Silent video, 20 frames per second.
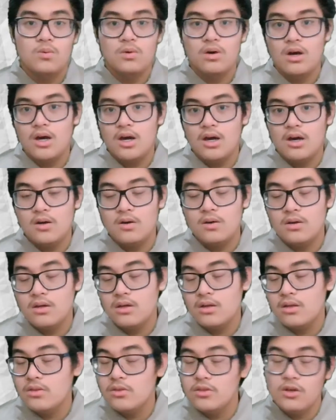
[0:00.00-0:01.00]
Whoa,
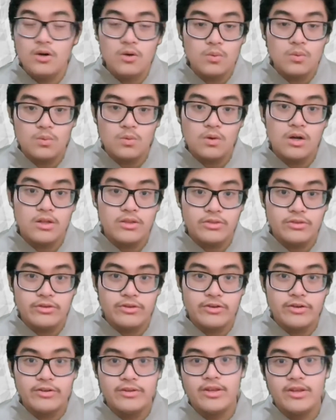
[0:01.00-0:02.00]
no wonder
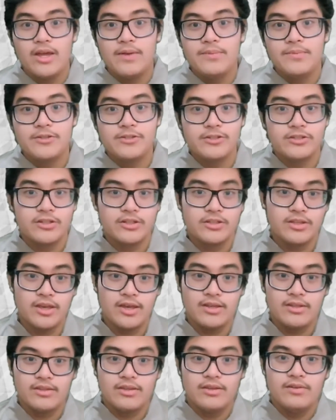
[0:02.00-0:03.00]
you're an amateur
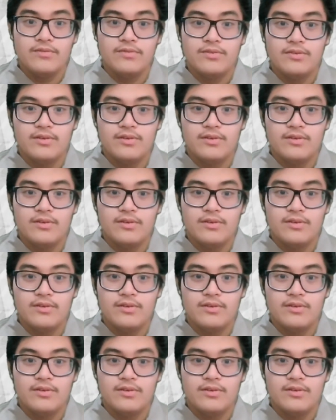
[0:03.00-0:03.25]
detective.